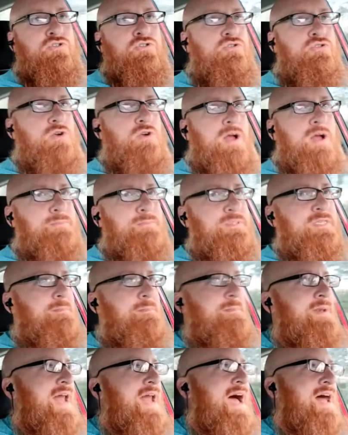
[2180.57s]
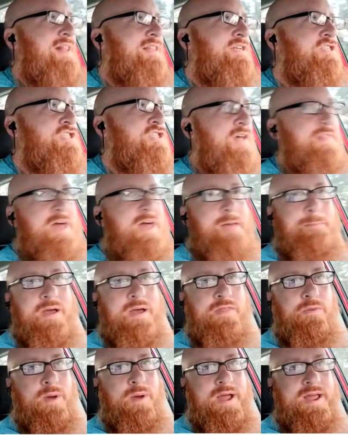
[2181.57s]
Drop some knowledge on that.
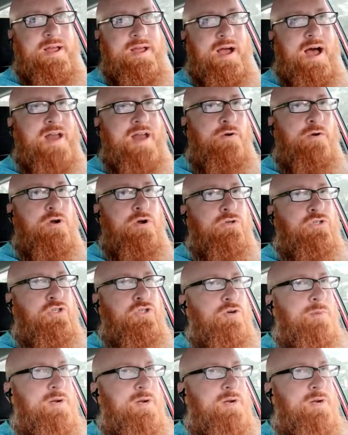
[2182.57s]
By the way, I don't know too